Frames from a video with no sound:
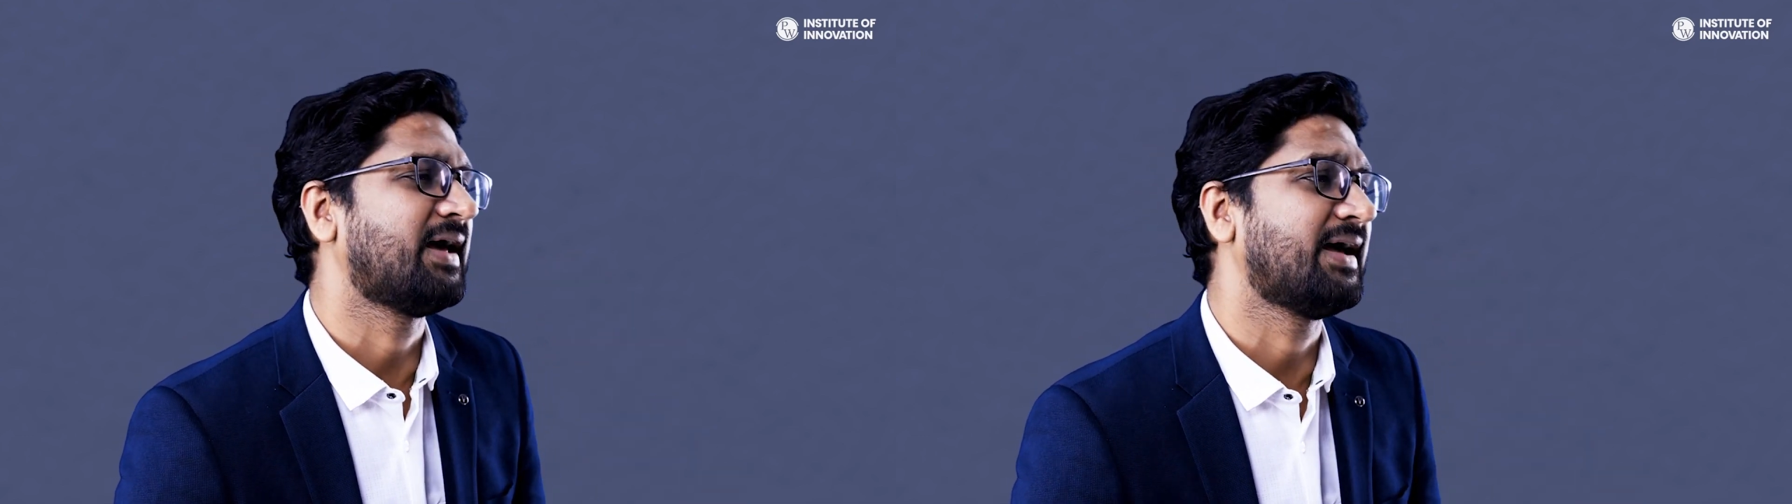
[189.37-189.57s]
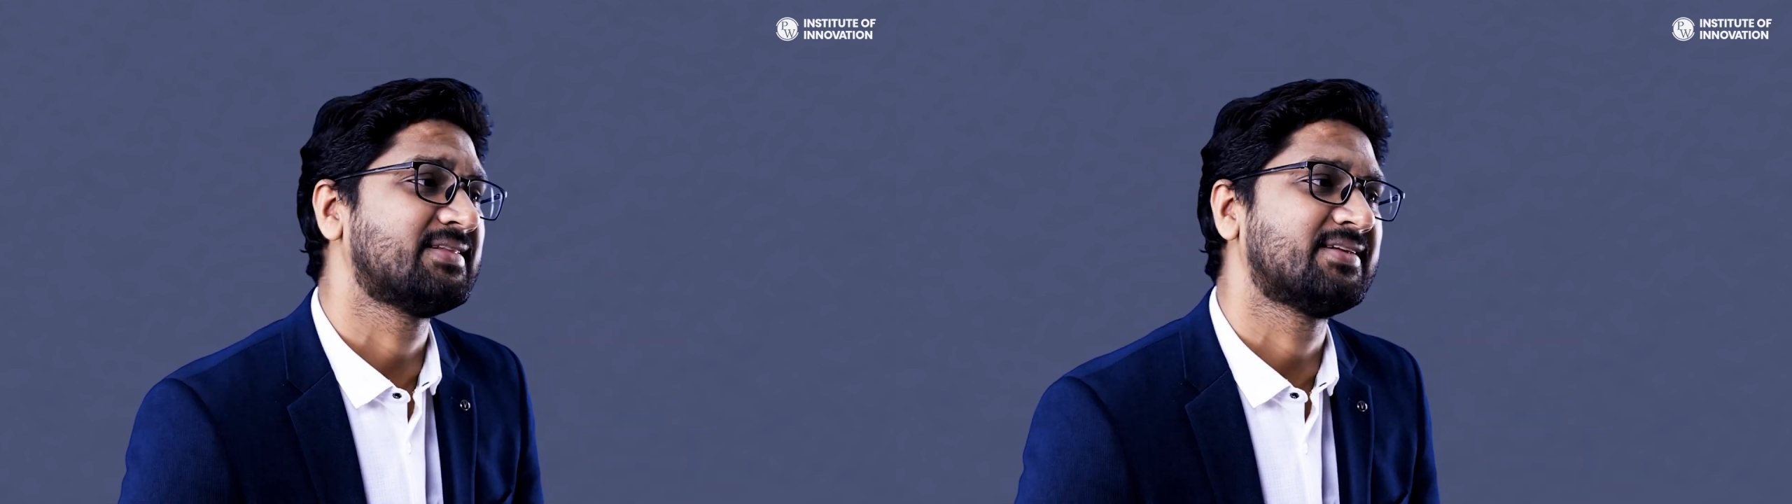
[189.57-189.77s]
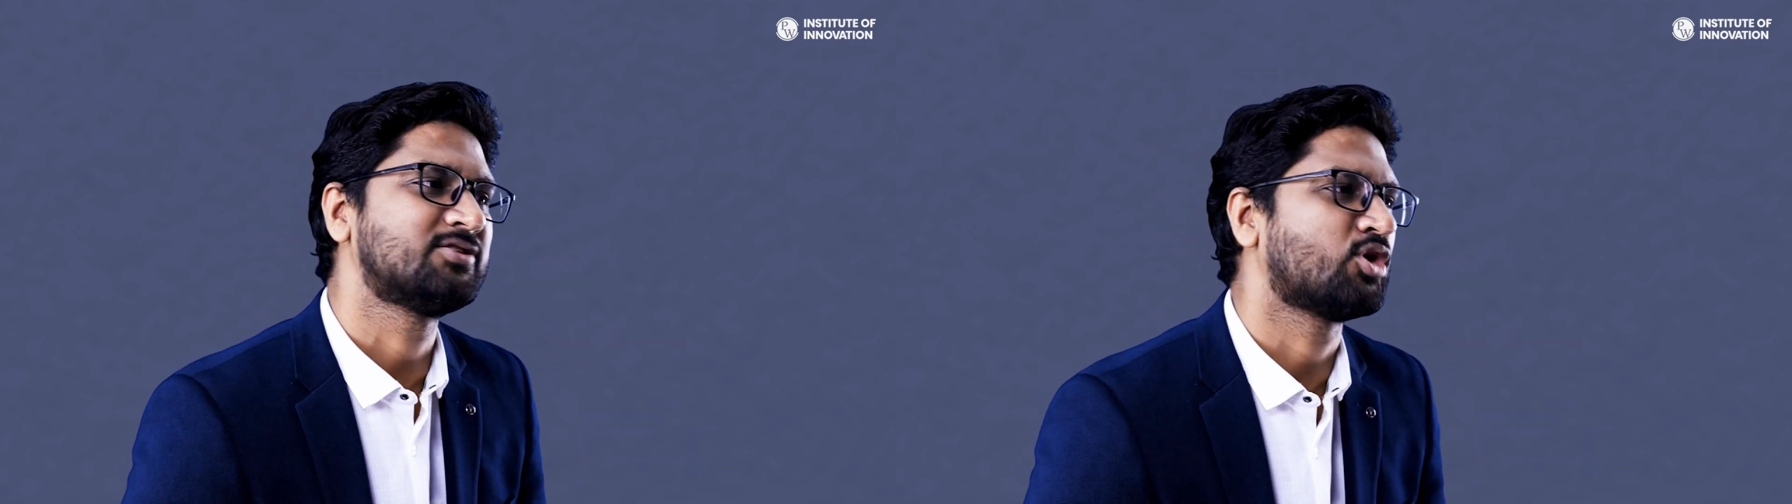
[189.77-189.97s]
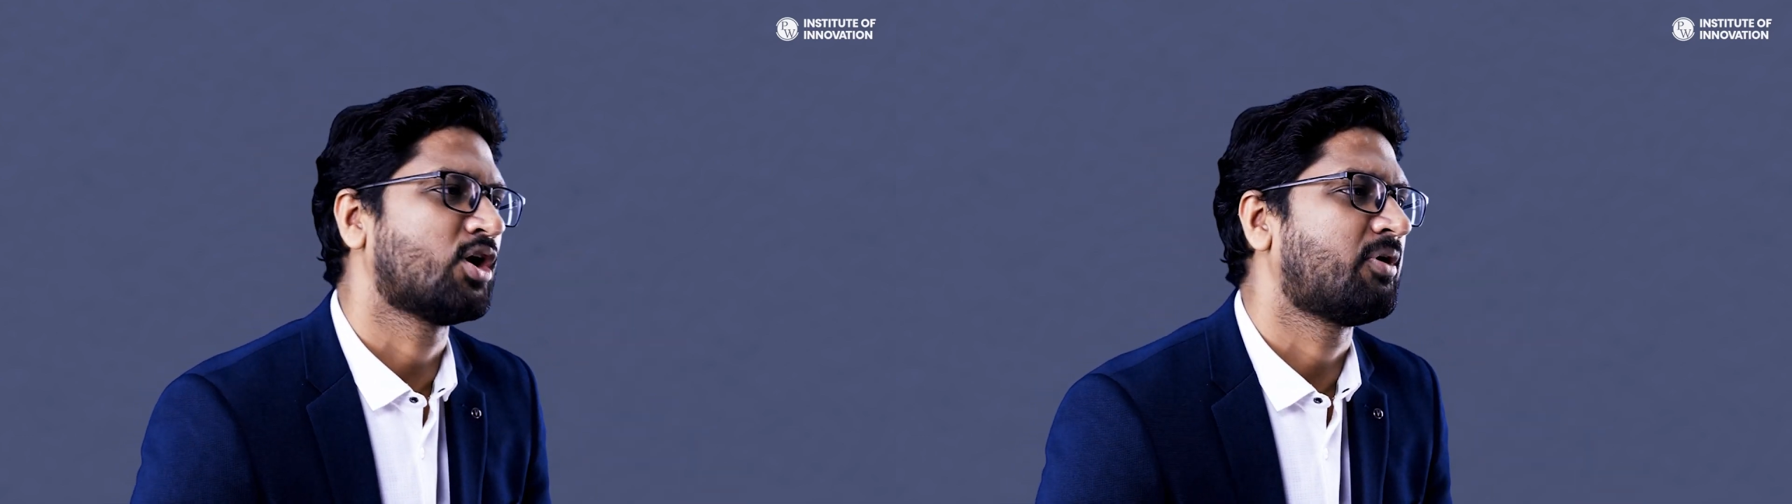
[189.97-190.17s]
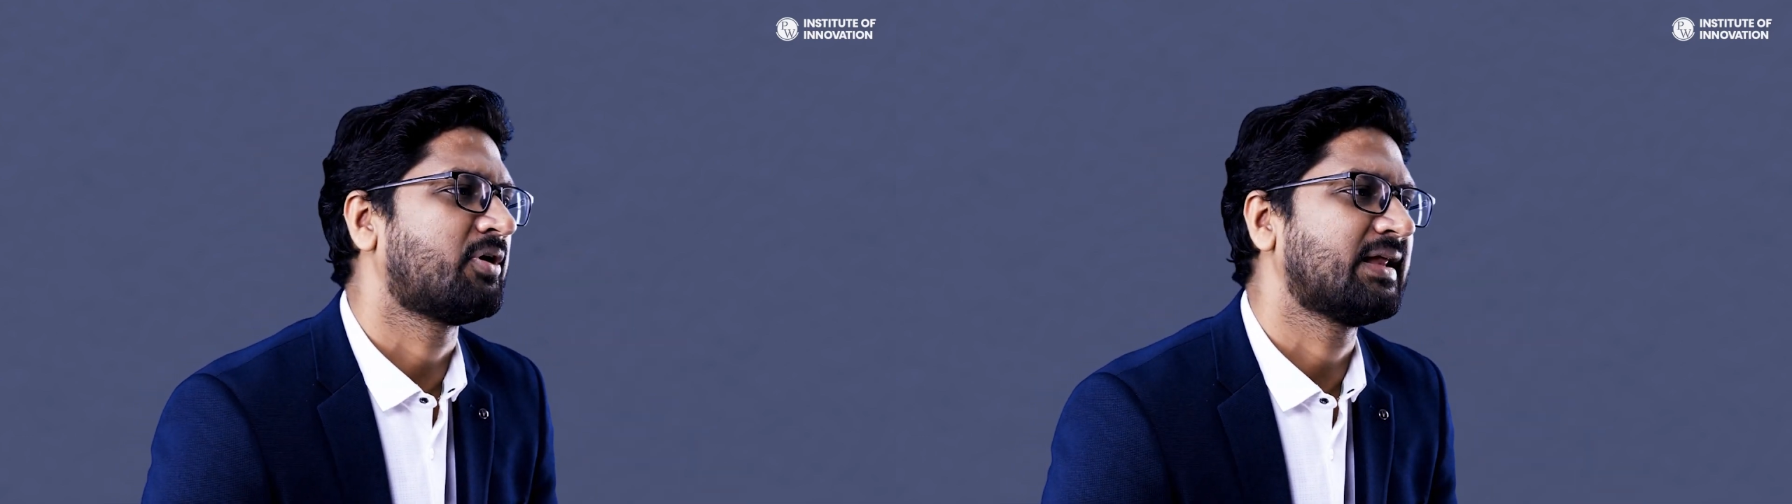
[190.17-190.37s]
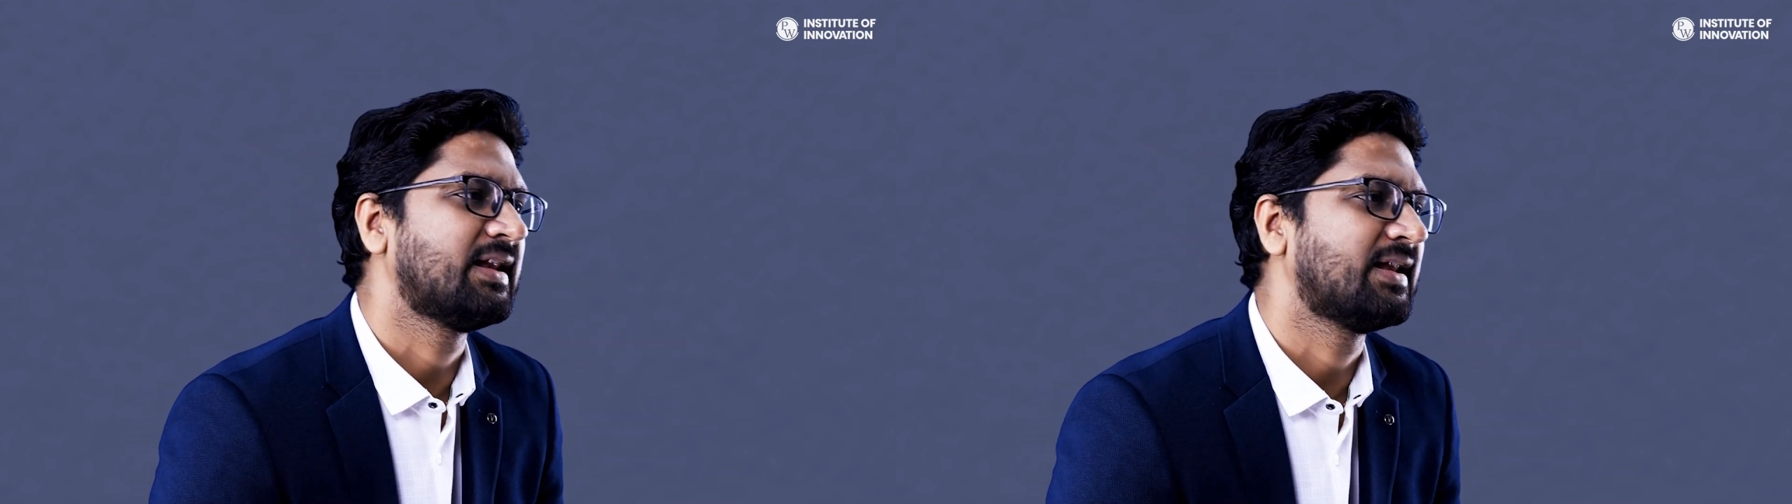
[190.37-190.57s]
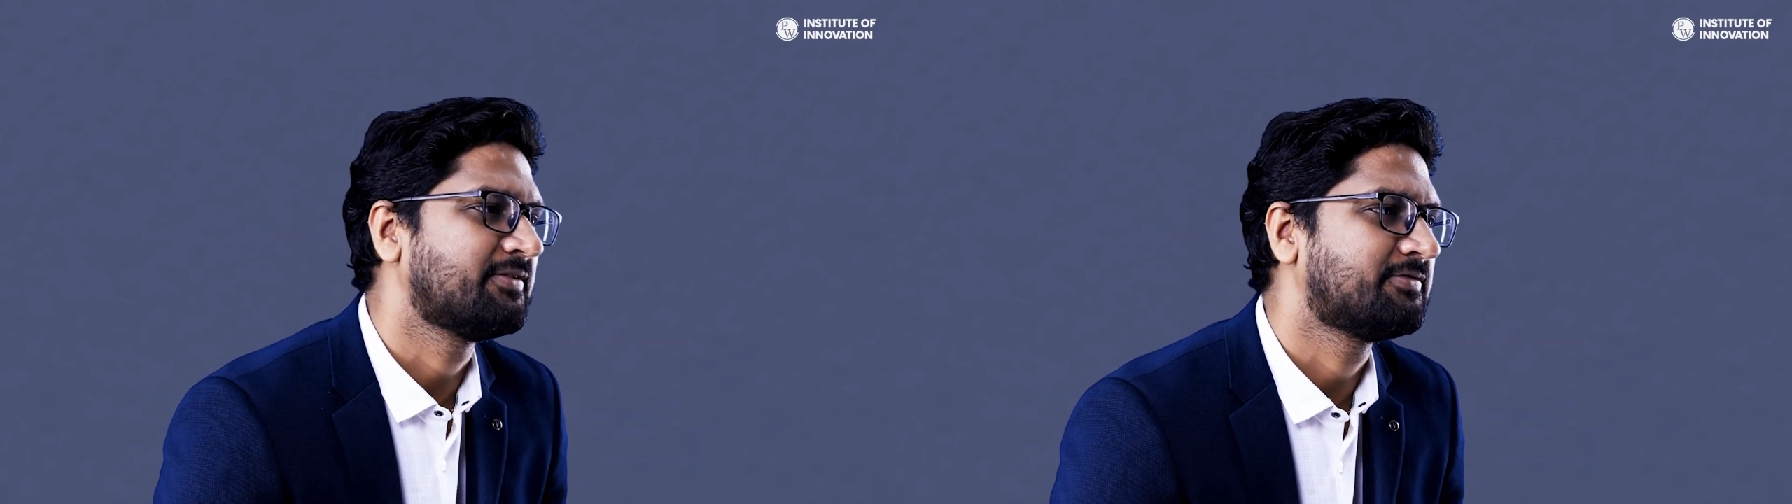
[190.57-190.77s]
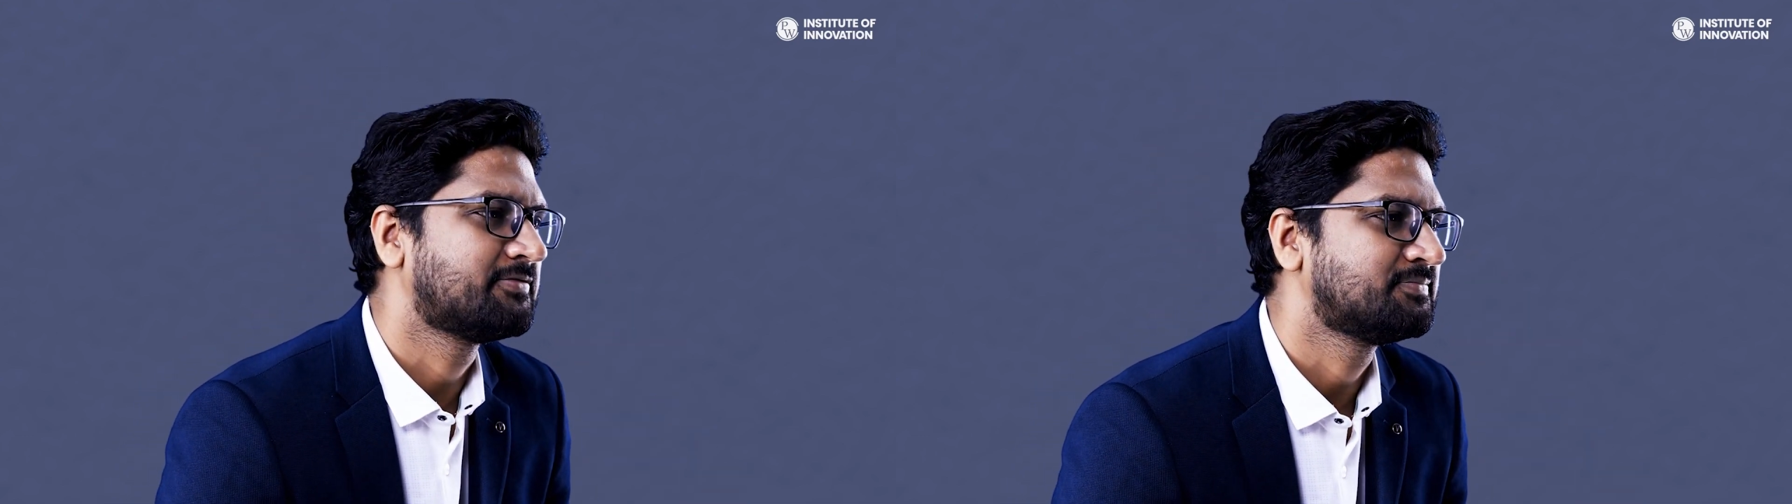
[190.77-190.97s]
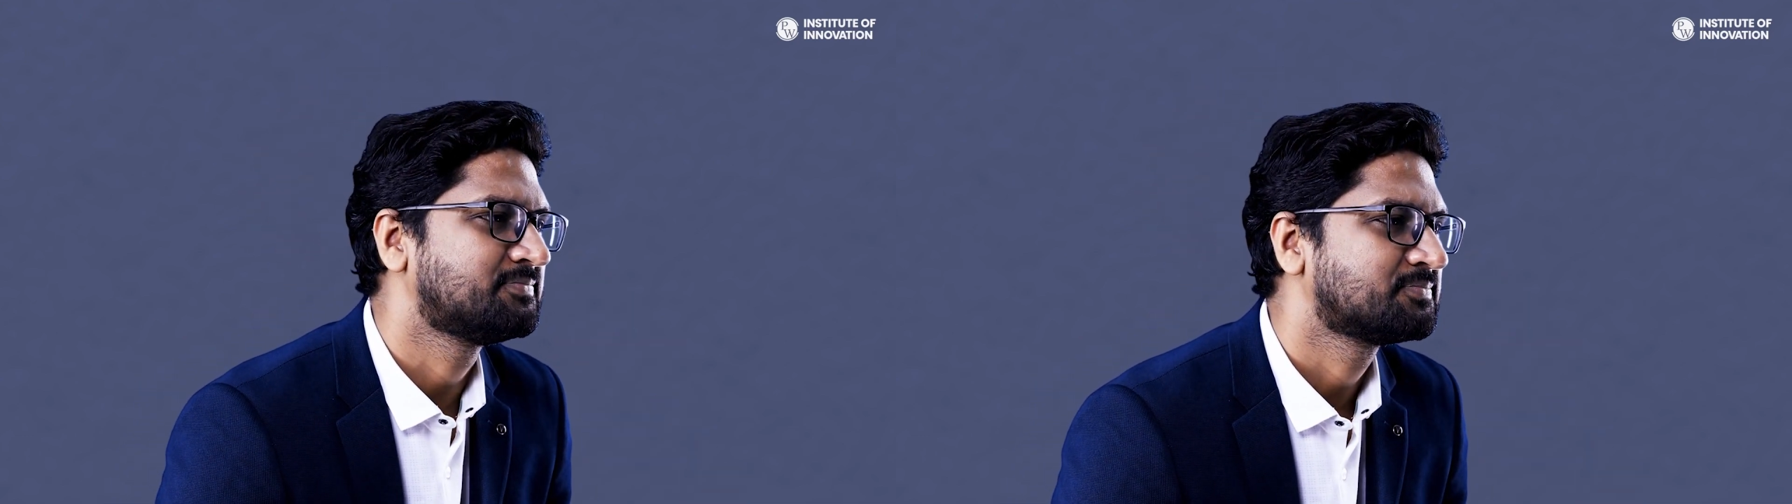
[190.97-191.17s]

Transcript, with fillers: apply in their job or daily life.